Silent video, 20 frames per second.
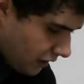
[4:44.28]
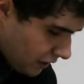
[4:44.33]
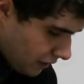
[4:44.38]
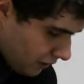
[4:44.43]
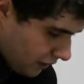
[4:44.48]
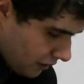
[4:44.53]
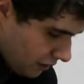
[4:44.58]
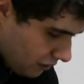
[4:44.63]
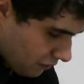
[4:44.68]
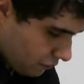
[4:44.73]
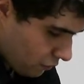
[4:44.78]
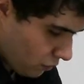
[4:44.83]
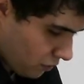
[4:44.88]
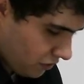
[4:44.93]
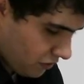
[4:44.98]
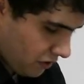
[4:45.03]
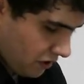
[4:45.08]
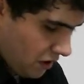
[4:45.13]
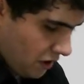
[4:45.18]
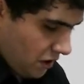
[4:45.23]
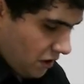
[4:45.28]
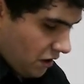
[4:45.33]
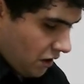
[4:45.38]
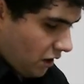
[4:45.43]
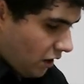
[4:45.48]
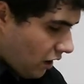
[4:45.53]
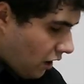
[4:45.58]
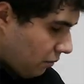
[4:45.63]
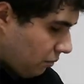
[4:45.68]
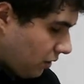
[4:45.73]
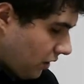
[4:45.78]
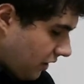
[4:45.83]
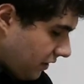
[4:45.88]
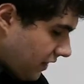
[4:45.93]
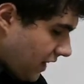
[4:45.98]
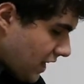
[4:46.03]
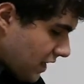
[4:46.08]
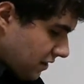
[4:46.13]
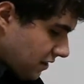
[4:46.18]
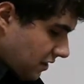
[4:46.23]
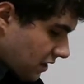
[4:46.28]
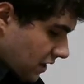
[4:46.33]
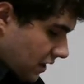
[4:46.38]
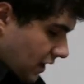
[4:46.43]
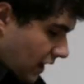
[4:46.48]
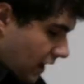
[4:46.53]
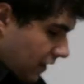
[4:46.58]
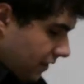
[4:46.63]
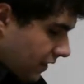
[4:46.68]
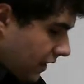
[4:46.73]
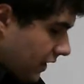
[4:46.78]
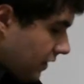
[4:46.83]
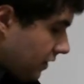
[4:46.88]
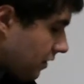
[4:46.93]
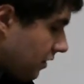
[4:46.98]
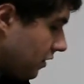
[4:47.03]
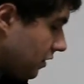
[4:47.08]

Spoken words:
can then, of course, unplug that, and then